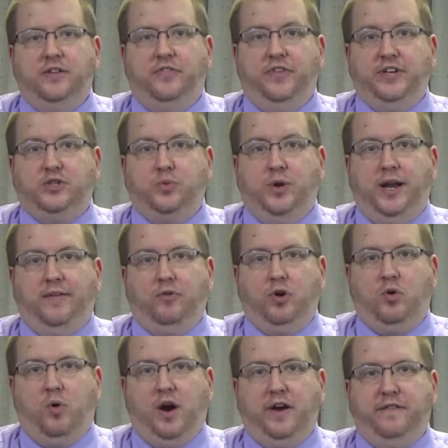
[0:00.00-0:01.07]
This would have
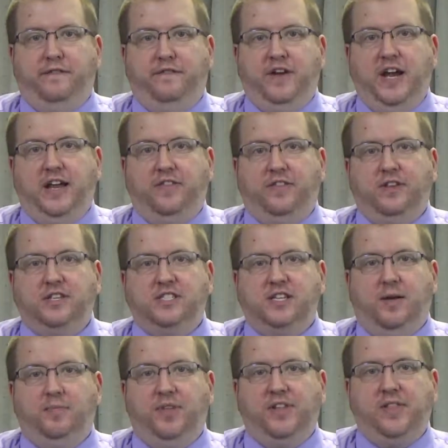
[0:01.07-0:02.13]
required faith,
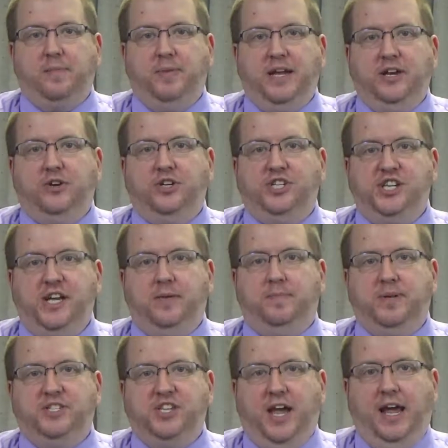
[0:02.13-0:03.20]
something that Peter did
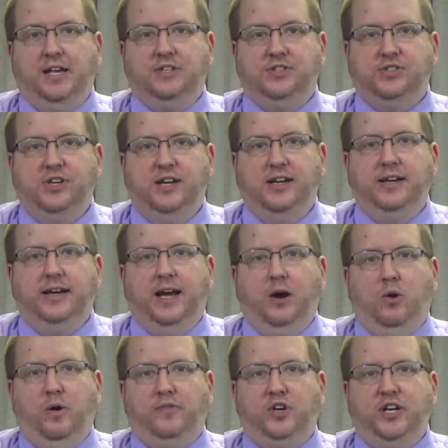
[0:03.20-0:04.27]
possess.
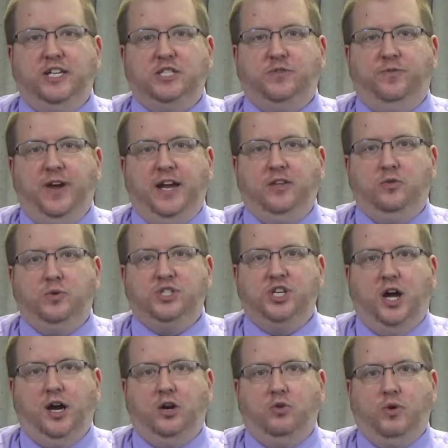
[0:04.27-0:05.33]
However, his faith was
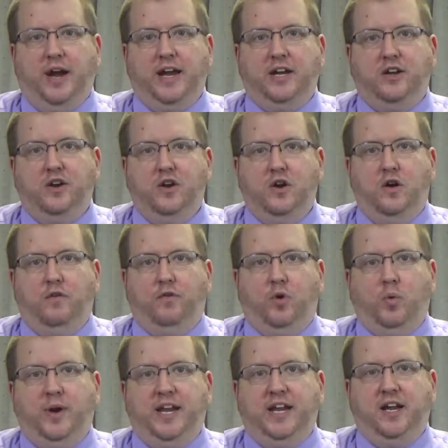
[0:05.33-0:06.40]
not great, for
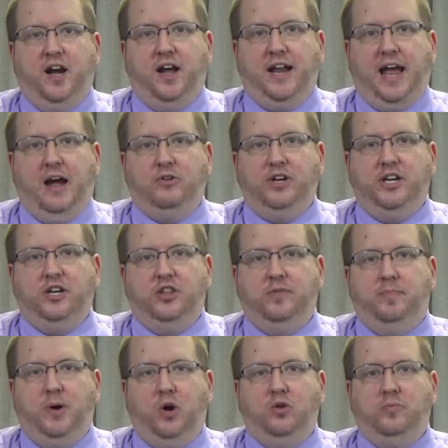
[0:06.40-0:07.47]
when he got out into the
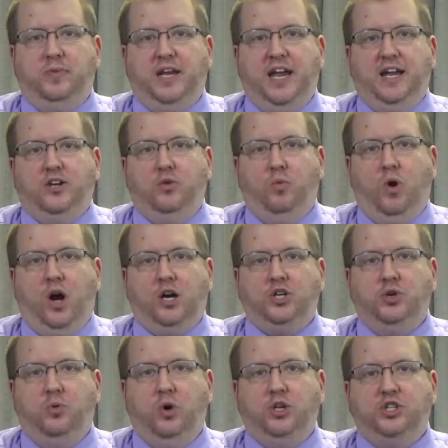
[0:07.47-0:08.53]
boat and began to walk
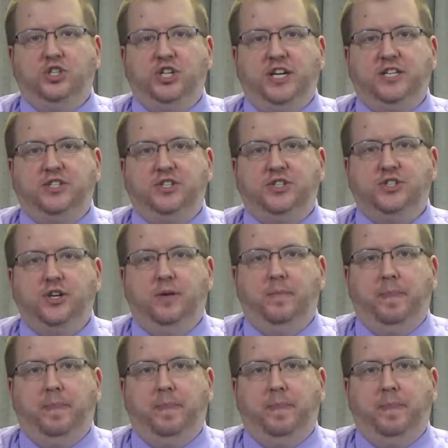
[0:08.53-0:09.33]
towards Jesus,